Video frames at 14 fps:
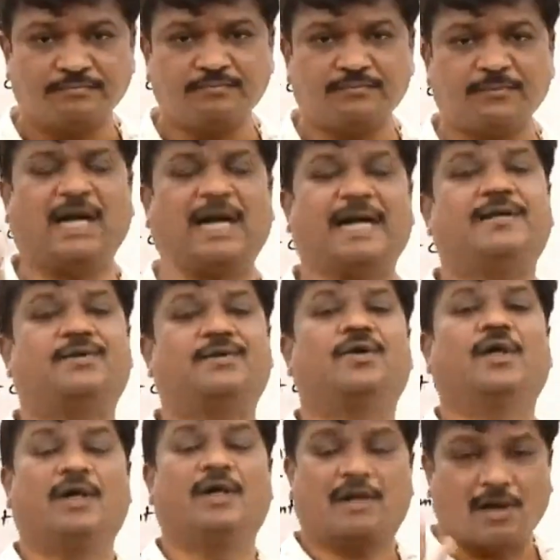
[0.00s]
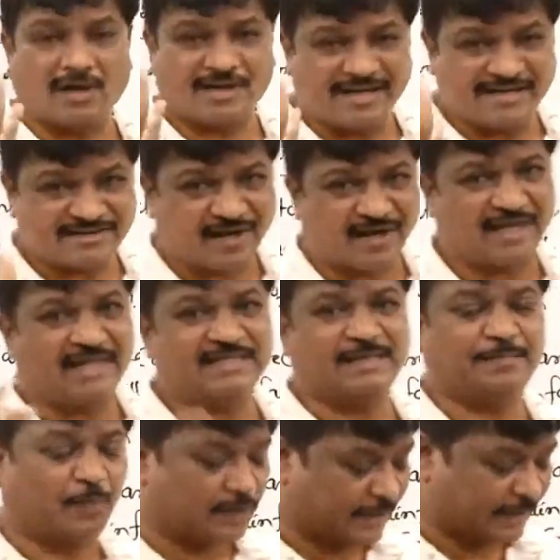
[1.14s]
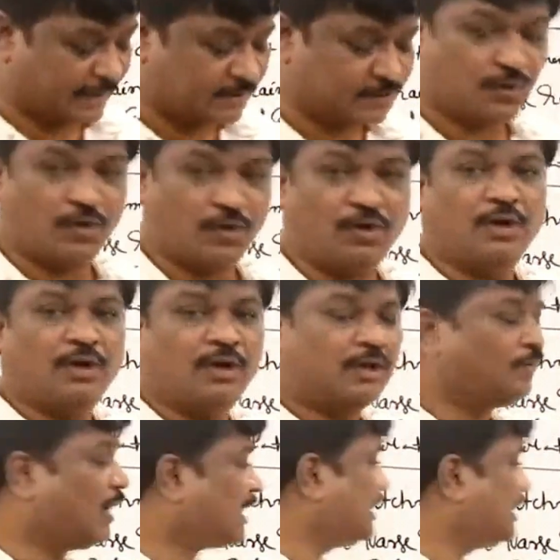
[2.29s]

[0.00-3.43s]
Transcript: hydro. Rocky soil is important. So, what are the